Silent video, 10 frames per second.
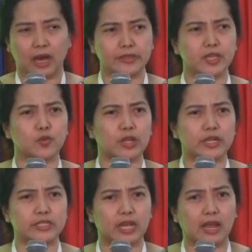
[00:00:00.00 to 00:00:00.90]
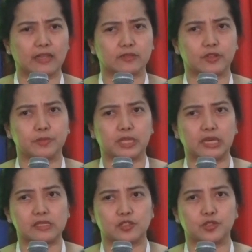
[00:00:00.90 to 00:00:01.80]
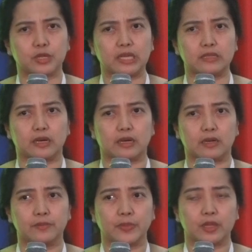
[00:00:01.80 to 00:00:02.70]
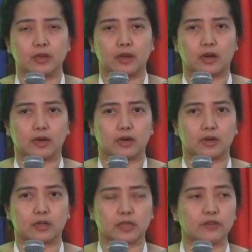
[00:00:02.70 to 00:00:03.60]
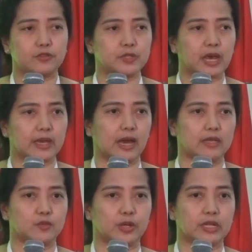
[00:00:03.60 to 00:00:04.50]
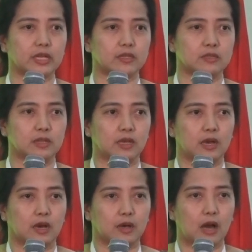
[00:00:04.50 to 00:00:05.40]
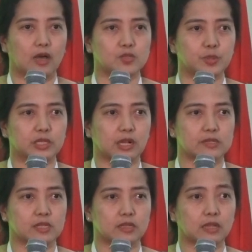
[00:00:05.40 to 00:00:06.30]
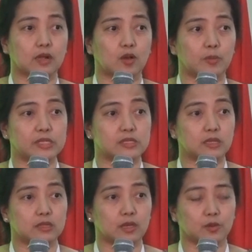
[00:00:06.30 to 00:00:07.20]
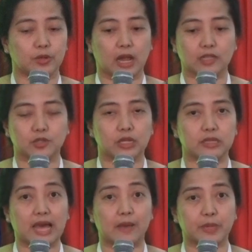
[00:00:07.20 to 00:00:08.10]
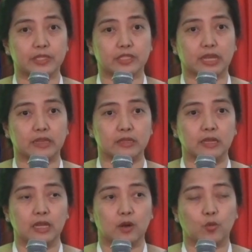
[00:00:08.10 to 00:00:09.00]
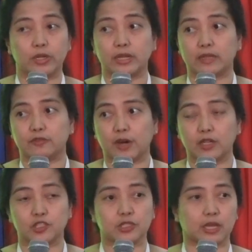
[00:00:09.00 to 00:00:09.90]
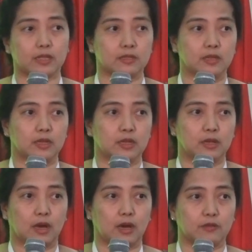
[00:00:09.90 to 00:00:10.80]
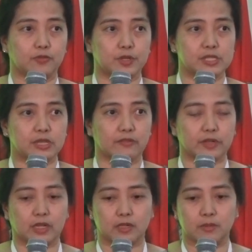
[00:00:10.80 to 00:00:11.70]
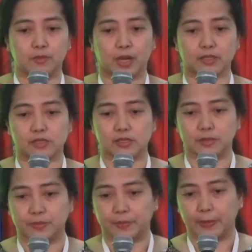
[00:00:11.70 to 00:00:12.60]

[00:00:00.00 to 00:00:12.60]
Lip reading: I think we learned a lot from this during the Typhoon Haiyan, wherein hospitals in Tacloban City were actually damaged and were not functional for several months.